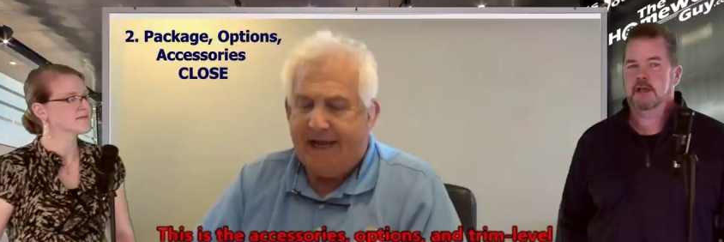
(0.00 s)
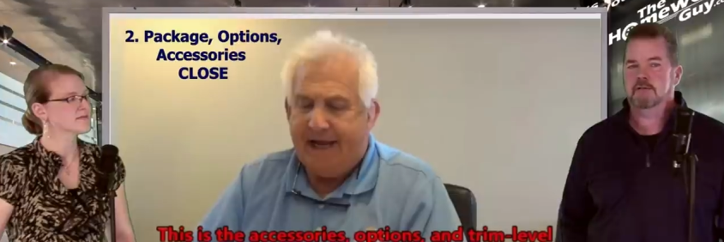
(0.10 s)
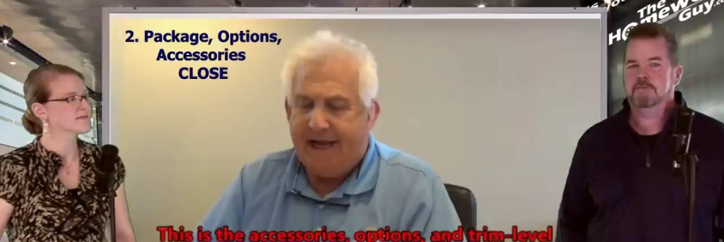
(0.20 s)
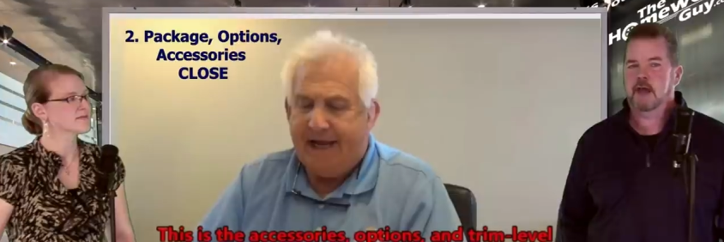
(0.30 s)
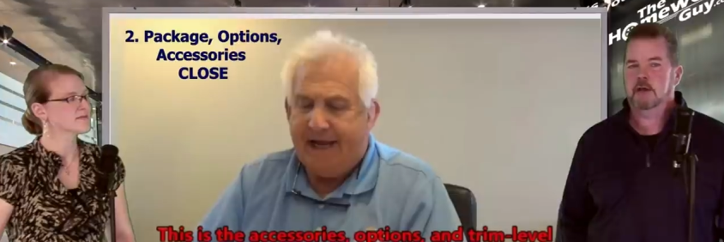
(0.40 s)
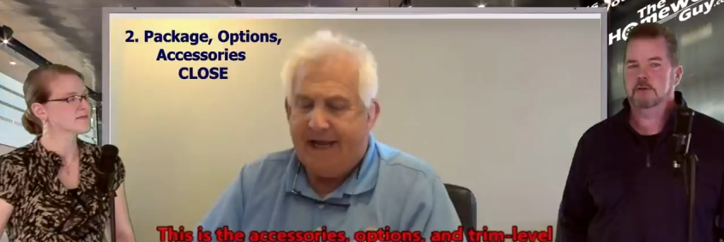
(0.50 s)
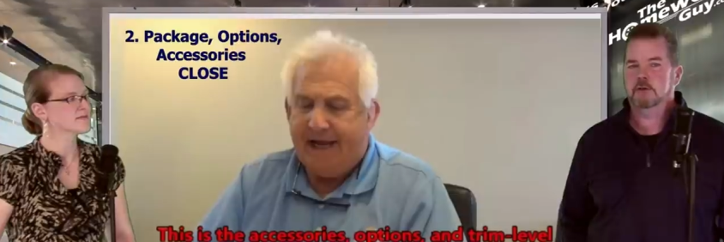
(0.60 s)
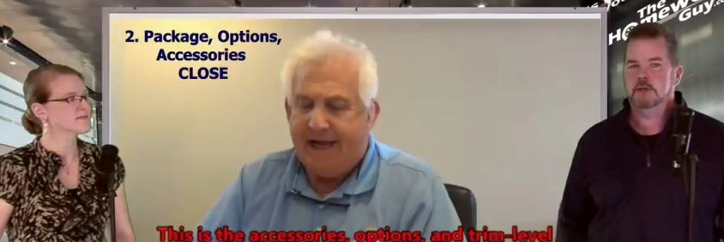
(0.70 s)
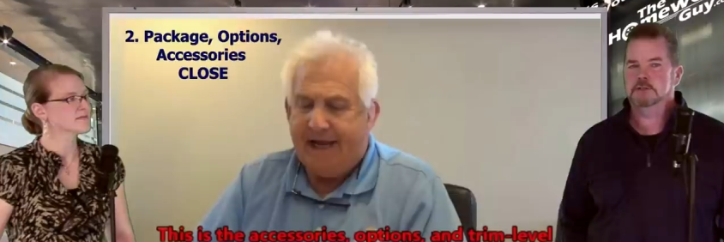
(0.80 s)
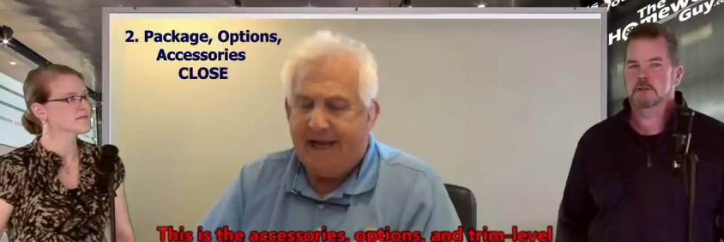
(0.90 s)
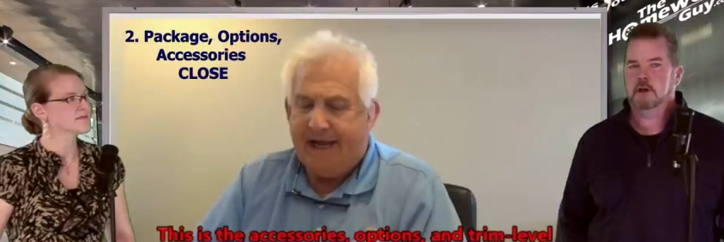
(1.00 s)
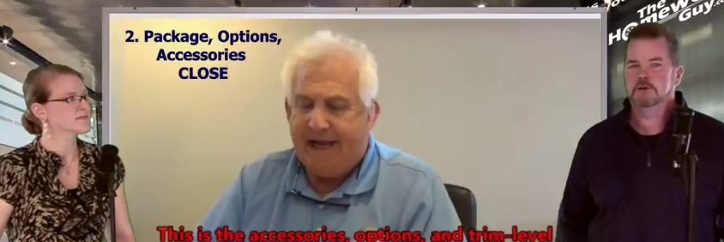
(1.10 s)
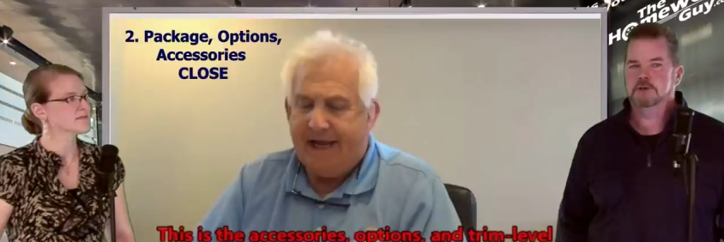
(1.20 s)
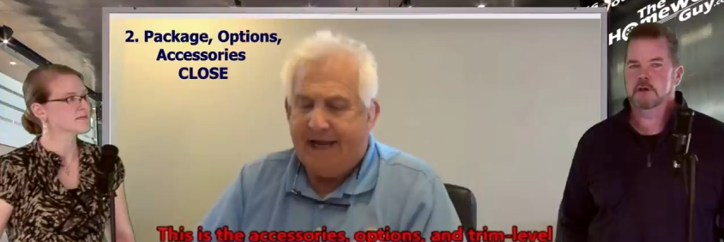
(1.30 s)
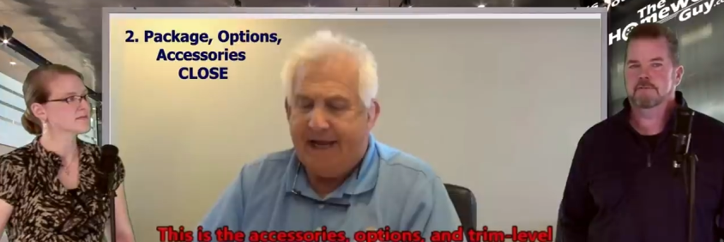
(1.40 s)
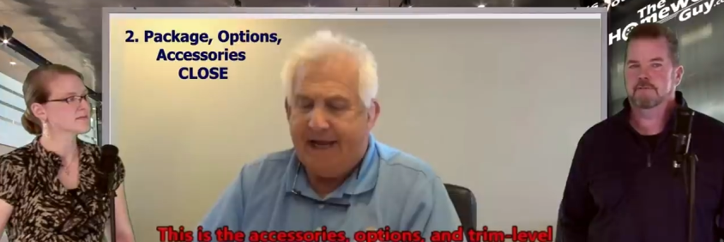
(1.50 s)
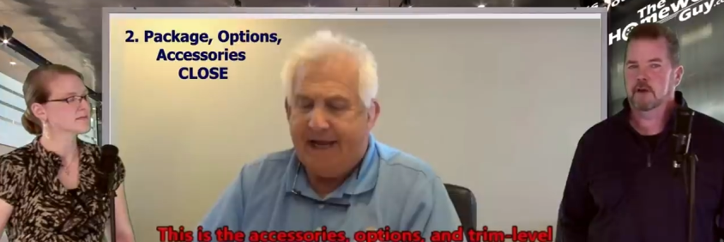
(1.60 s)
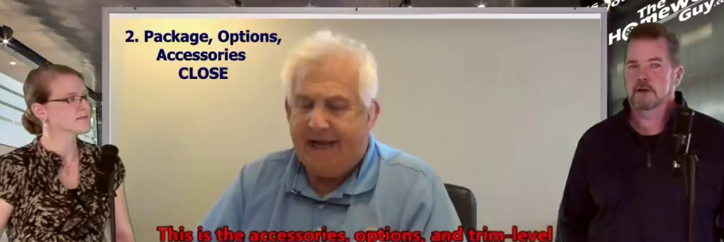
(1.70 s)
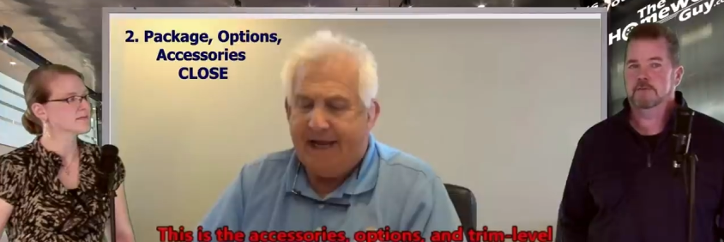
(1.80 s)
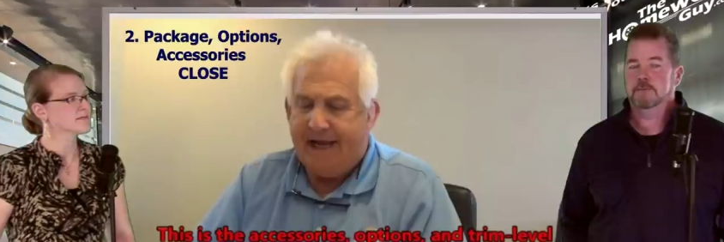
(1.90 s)
Speaker 1: like value is largely
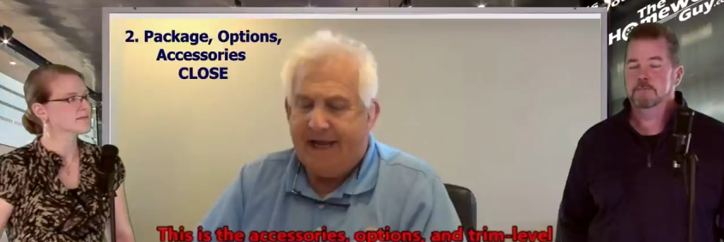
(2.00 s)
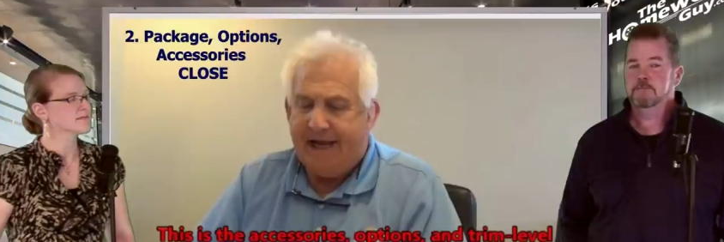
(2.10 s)
fluff.